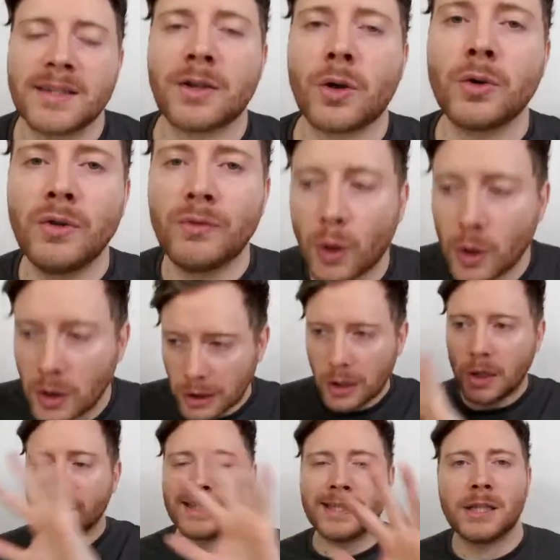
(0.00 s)
So you've got
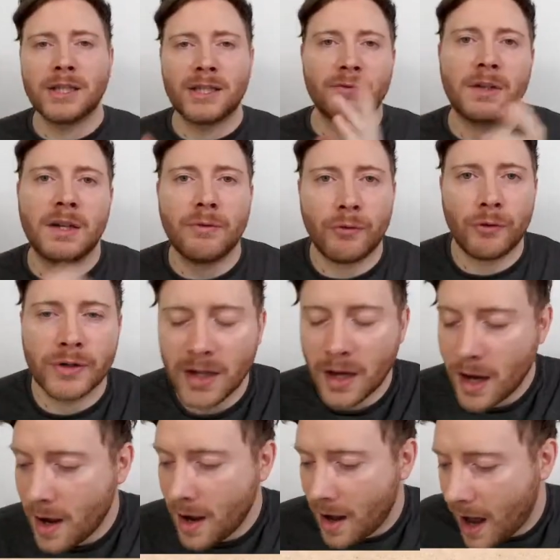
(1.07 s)
lots and lots of different
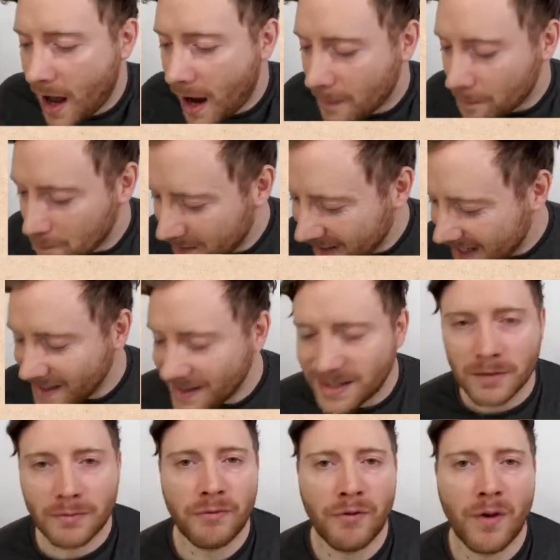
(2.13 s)
beads
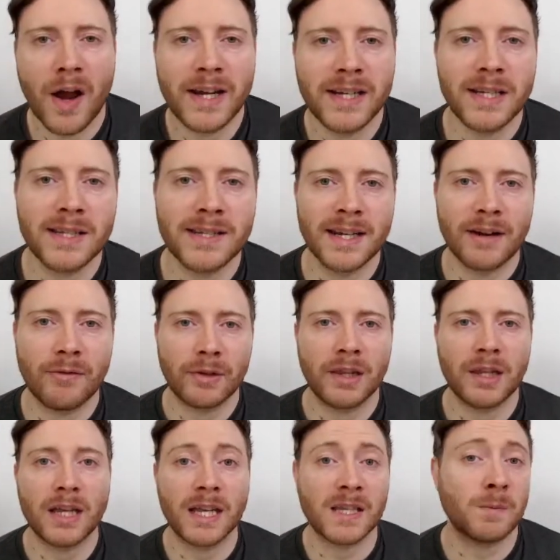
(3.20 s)
and findings and
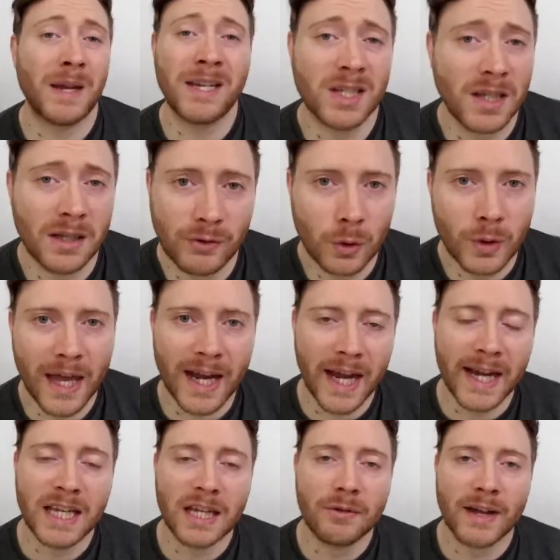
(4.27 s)
everything, especially if you get
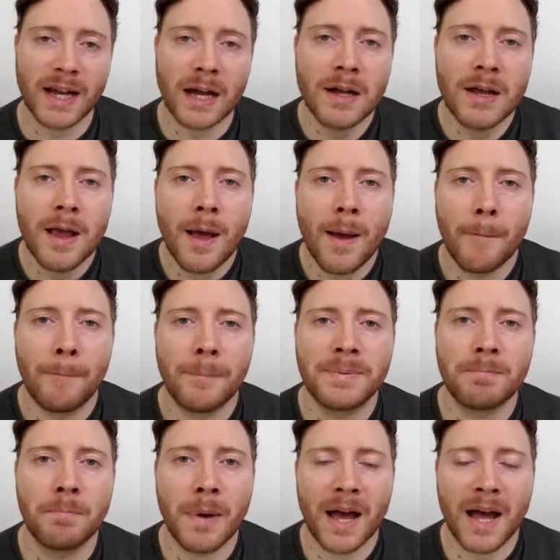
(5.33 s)
any of our
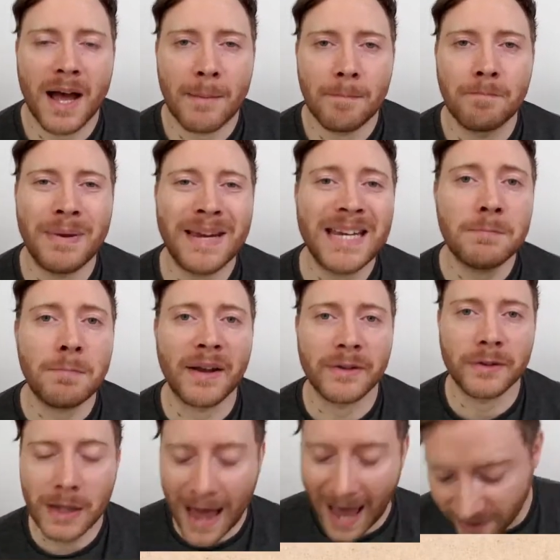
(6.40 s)
bead bundle